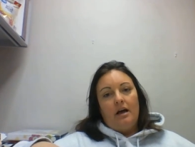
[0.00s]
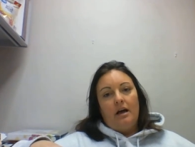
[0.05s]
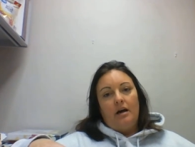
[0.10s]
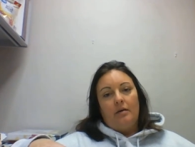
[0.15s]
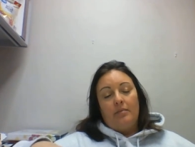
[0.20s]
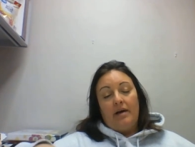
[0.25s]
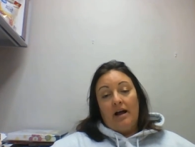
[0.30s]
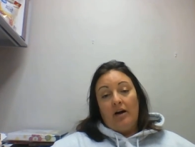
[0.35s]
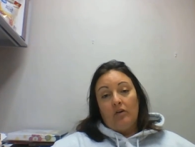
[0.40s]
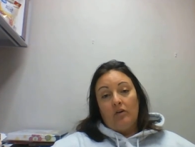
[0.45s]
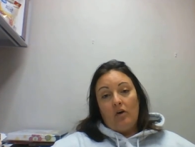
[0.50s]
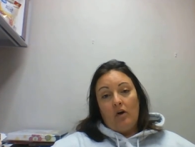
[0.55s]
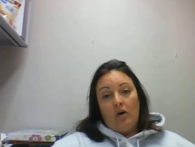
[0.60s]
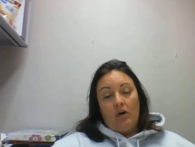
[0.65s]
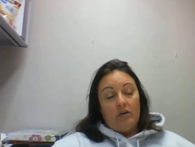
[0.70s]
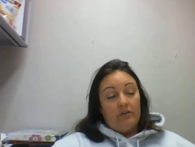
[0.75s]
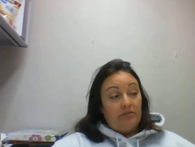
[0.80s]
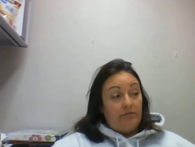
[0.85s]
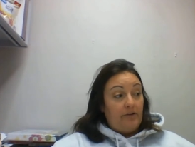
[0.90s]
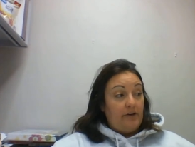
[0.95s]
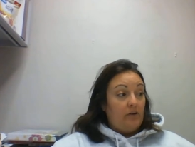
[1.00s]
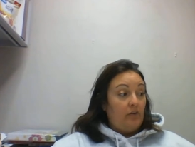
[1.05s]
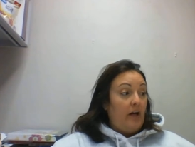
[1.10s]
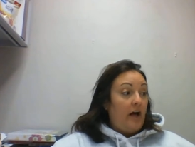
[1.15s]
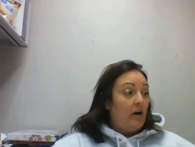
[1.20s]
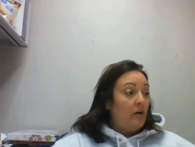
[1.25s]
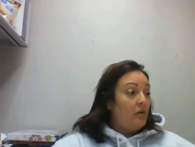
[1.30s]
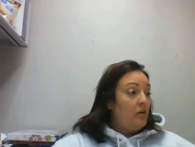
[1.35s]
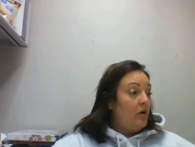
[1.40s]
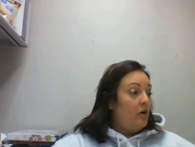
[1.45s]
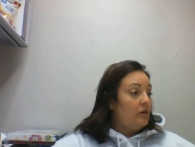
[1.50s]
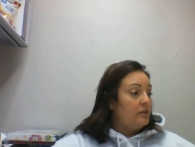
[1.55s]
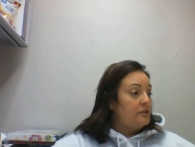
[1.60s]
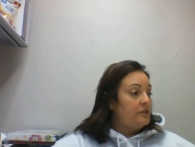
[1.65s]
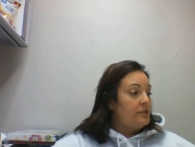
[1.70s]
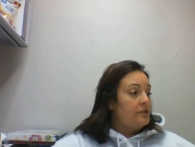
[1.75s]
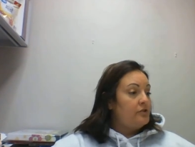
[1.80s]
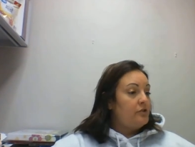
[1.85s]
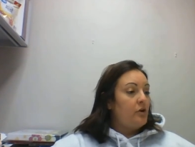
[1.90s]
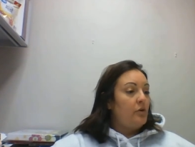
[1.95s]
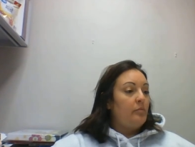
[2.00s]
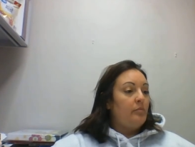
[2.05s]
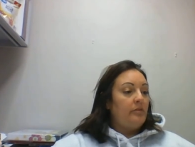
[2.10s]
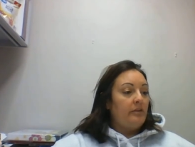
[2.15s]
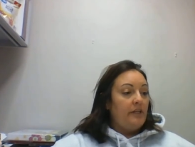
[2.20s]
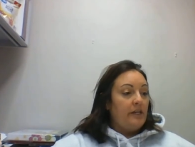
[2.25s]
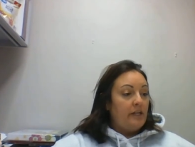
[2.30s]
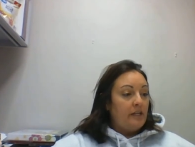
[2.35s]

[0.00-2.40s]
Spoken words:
alcohol and fetal alcohol syndrome,